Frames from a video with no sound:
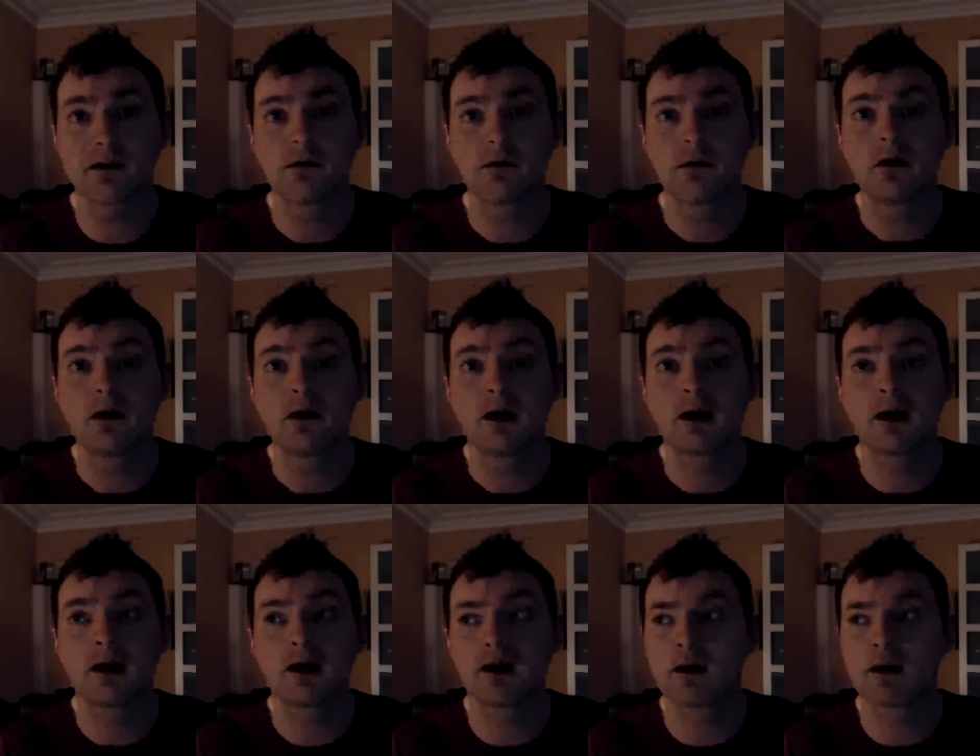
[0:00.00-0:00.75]

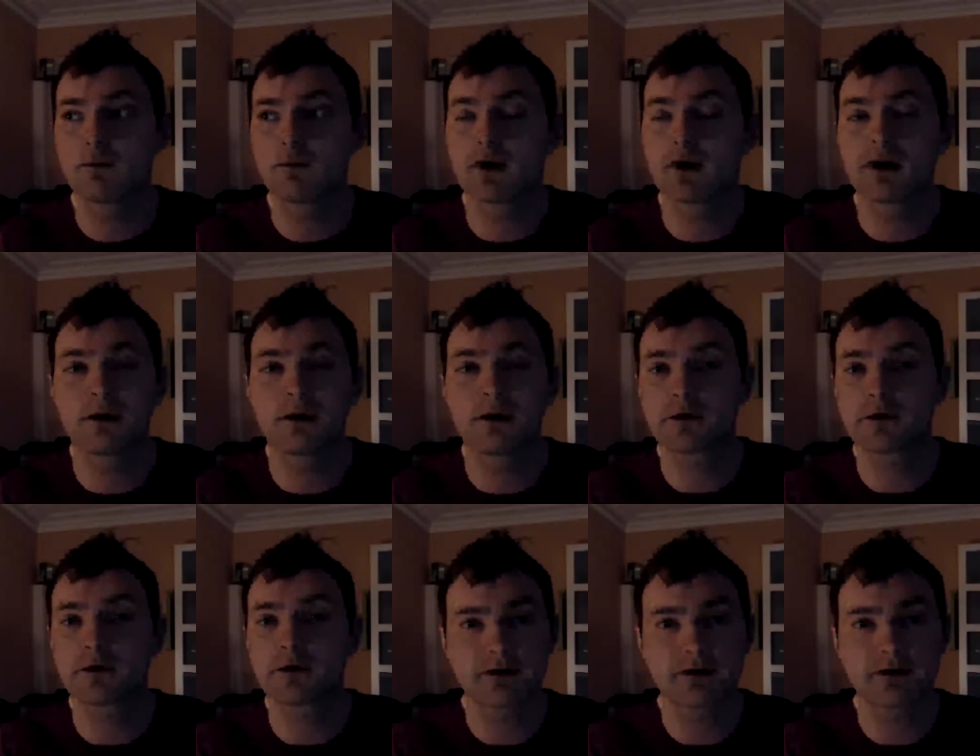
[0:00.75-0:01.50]
And I'm not trying
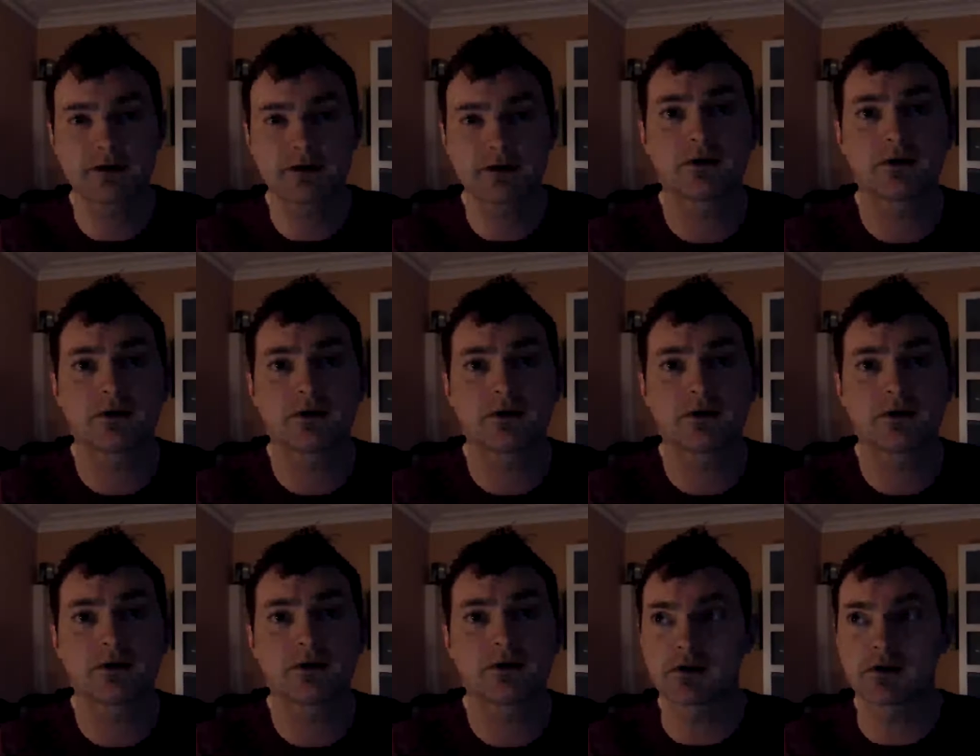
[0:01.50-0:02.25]
to deride him,
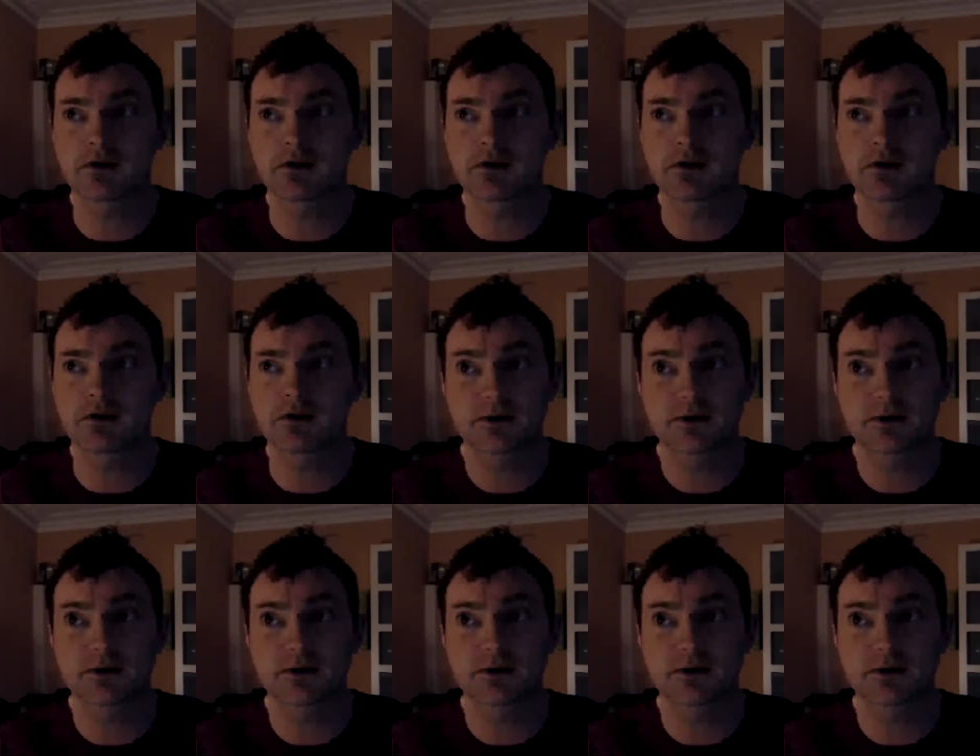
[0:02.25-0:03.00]
because, like, big up to
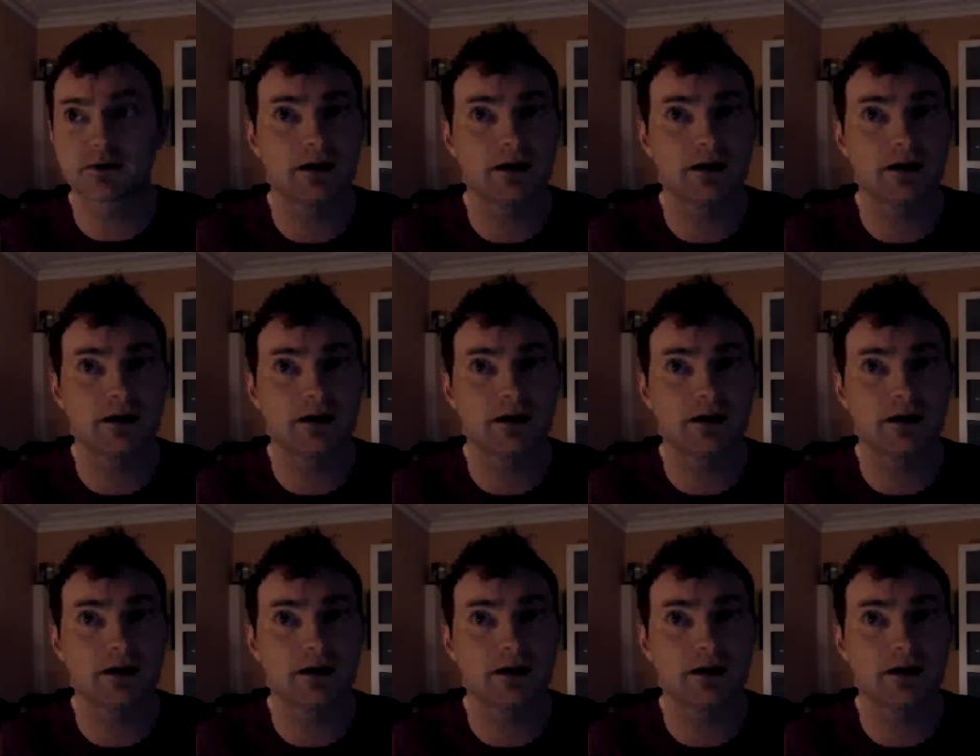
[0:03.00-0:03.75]
Haters, because Haters,
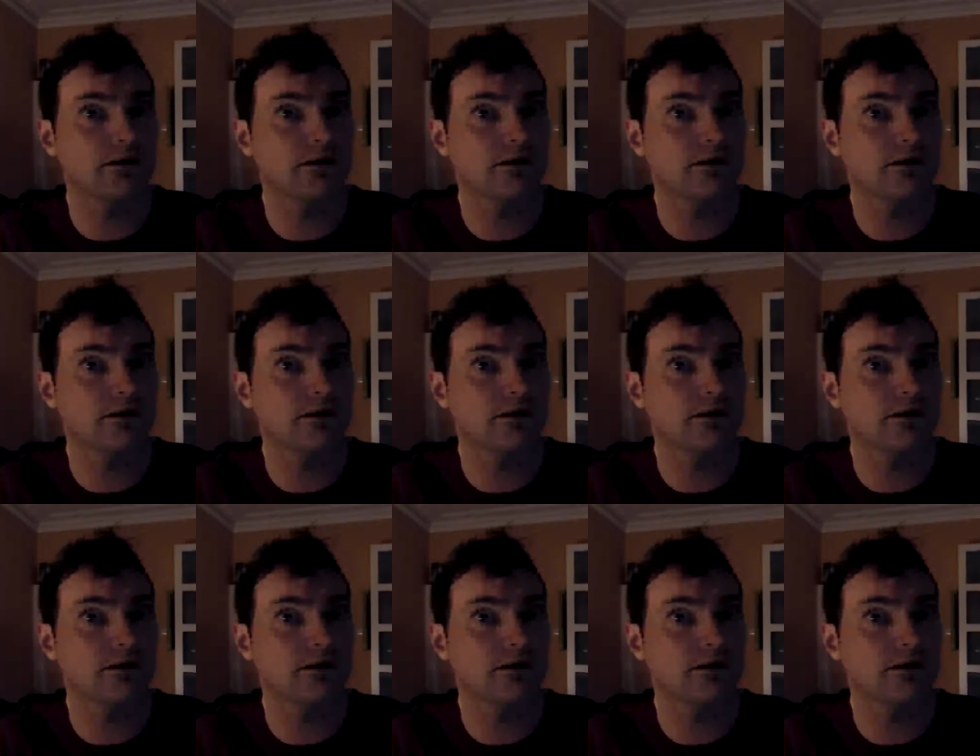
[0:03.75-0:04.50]

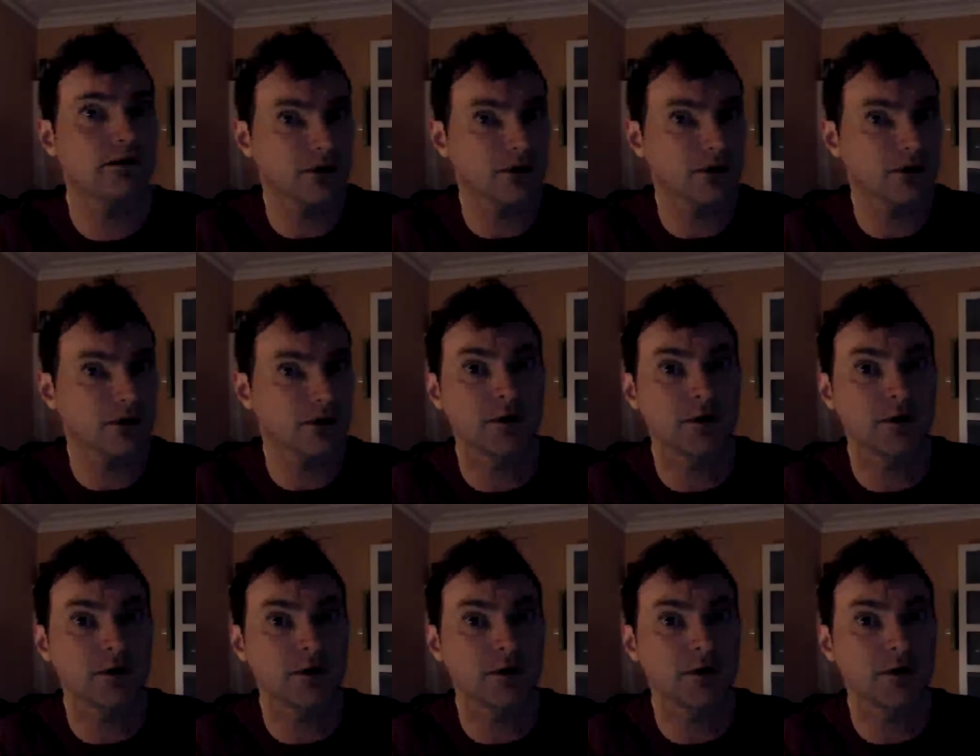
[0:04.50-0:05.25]
does wicked
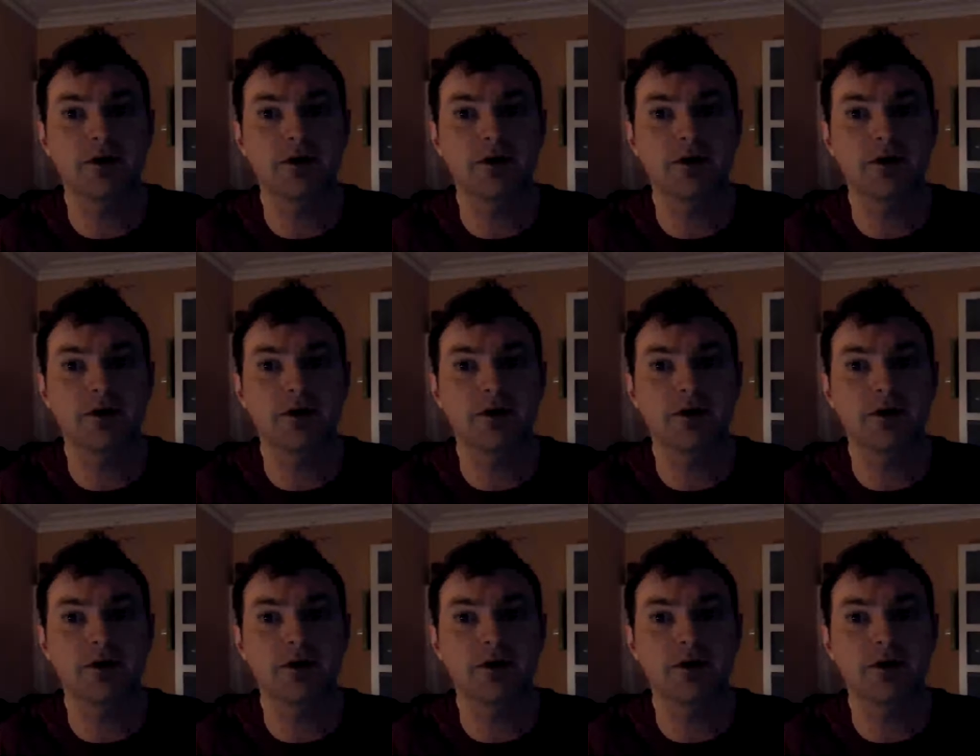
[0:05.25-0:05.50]
videos.